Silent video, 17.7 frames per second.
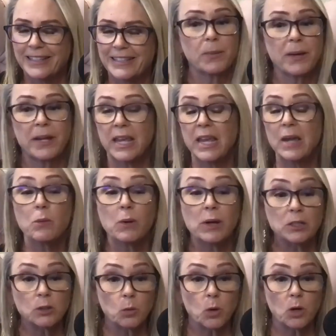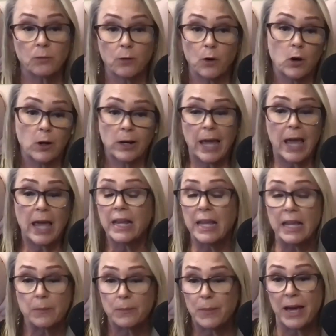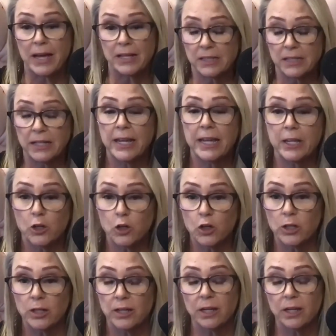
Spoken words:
But he wanted to work for her in any capacity he could.